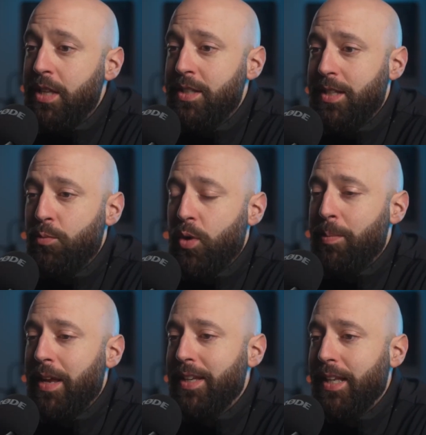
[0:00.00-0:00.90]
The same way
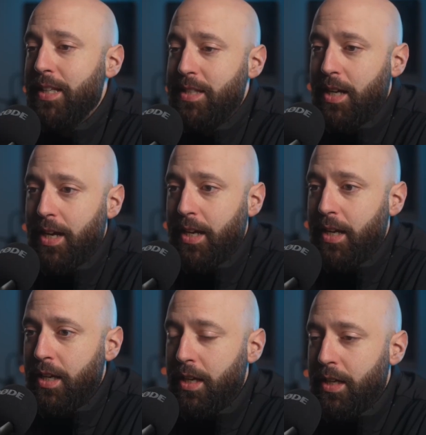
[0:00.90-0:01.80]
Pantelis and I
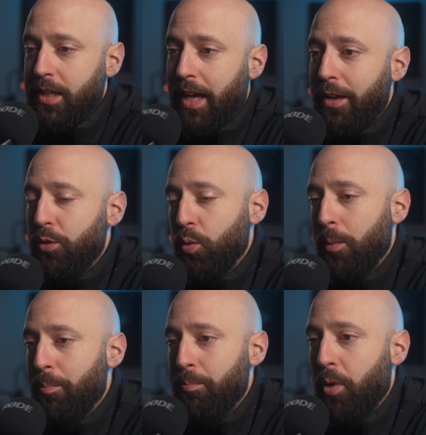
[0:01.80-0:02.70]
can't do a
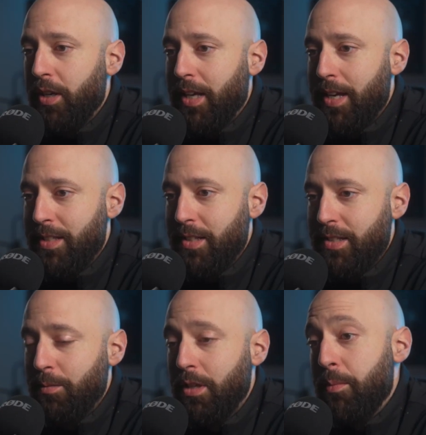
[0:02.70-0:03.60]
podcast at the
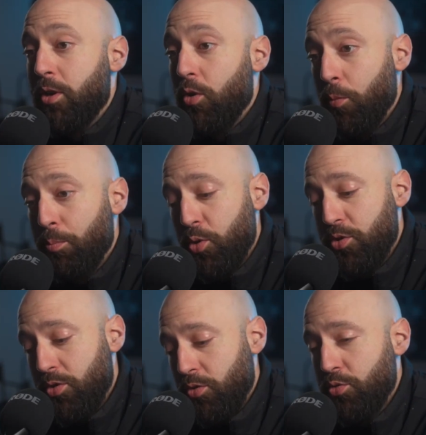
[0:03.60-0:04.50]
same time in our own
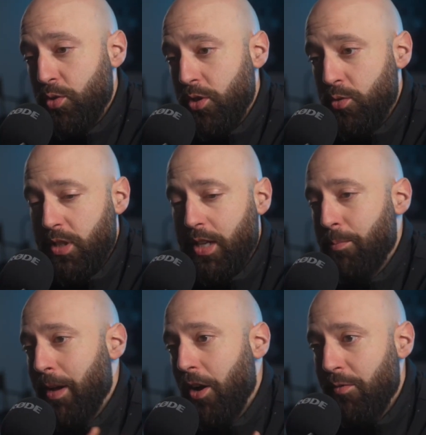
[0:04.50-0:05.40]
personal studios, like in
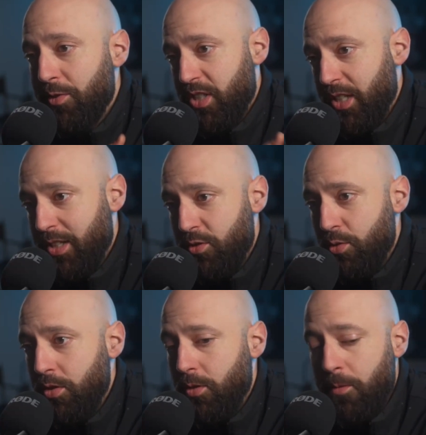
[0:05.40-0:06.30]
my office and his
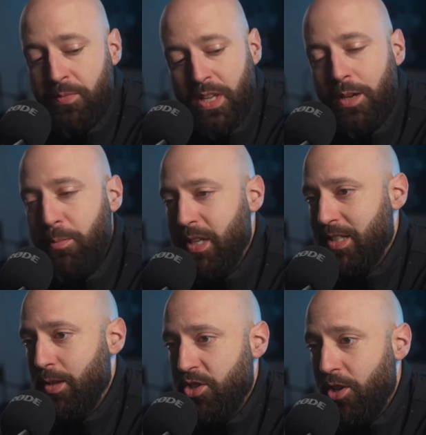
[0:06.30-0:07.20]
studio, because
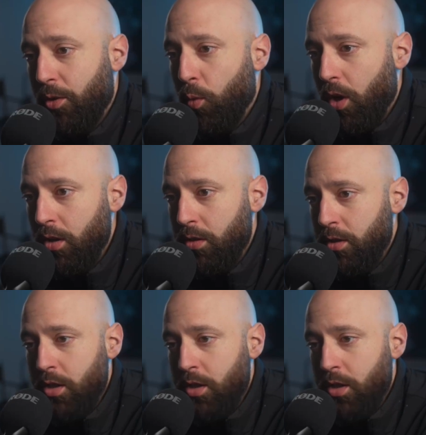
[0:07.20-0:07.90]
they share a wall.